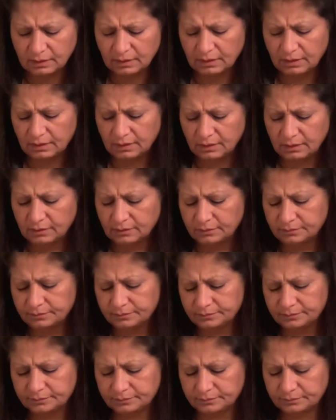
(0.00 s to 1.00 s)

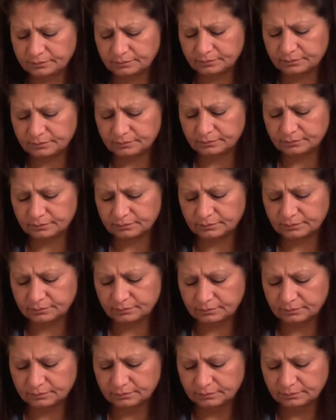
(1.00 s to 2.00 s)

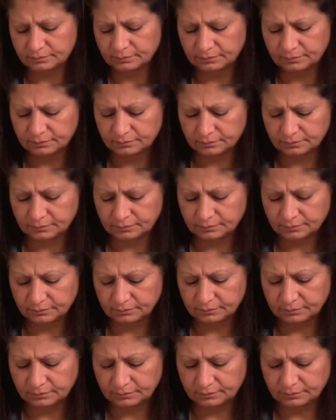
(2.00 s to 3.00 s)

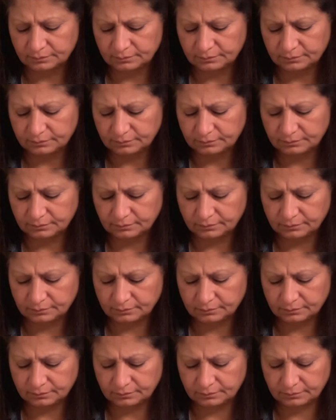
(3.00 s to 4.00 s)

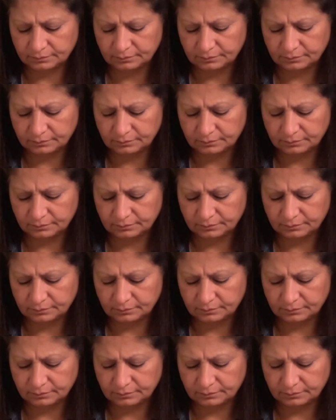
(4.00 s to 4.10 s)
(no one is talking)